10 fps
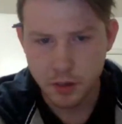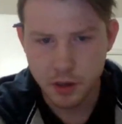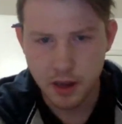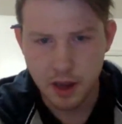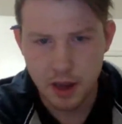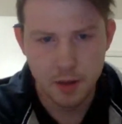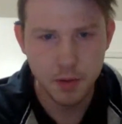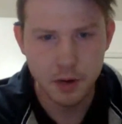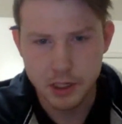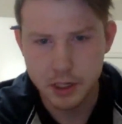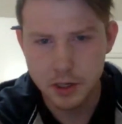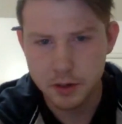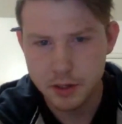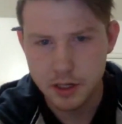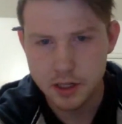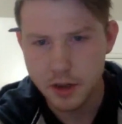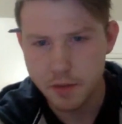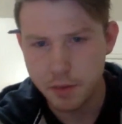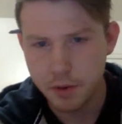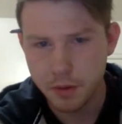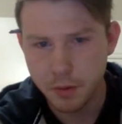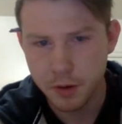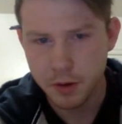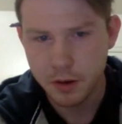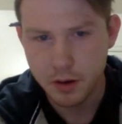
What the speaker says: been 8.2 instead of 7.1.